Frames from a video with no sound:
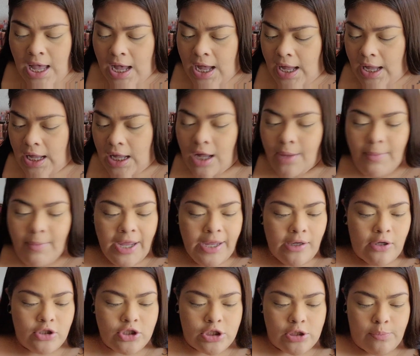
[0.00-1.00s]
I
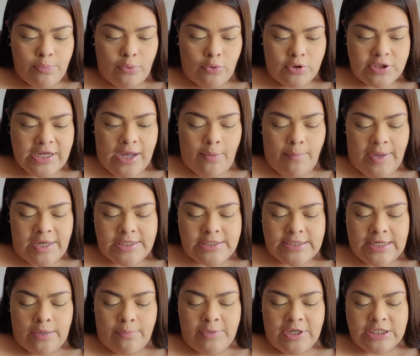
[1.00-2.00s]
also pulled out my
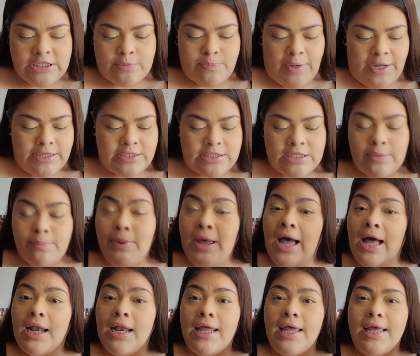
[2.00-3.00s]
Sigma Spicy
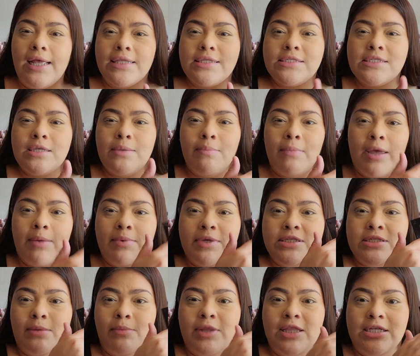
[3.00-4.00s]
palette, maybe
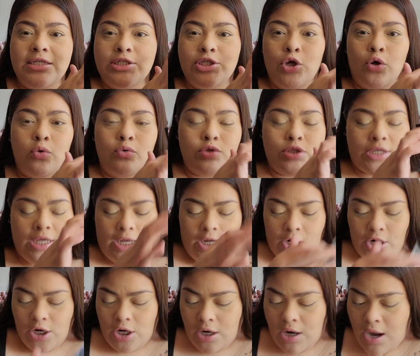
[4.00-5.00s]
some of these tones
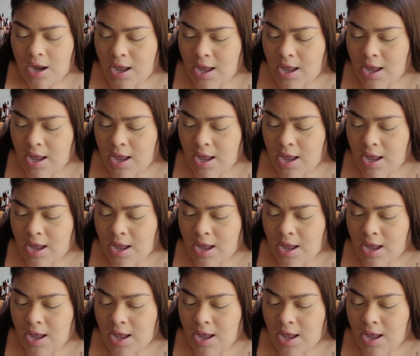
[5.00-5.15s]
here,